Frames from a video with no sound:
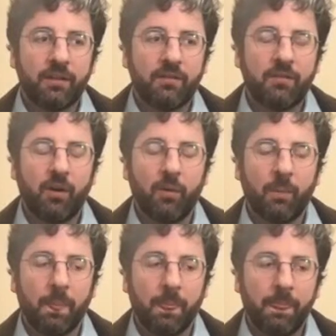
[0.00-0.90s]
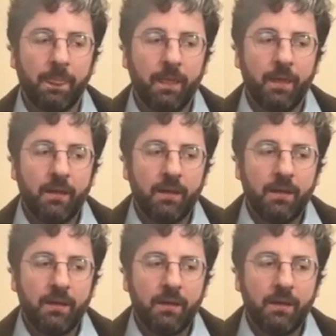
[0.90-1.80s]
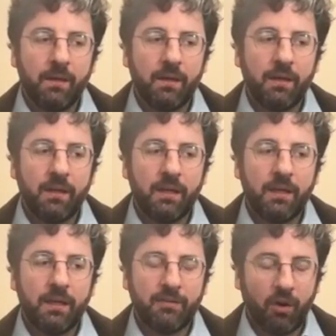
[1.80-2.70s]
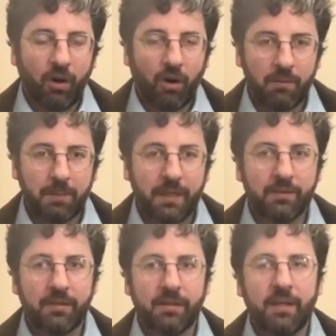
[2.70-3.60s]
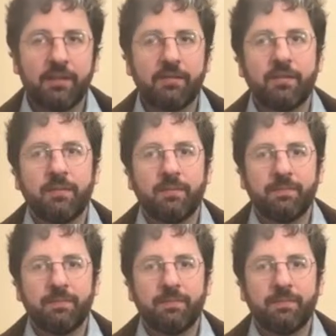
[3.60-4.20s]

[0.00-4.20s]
So it's hard, because it's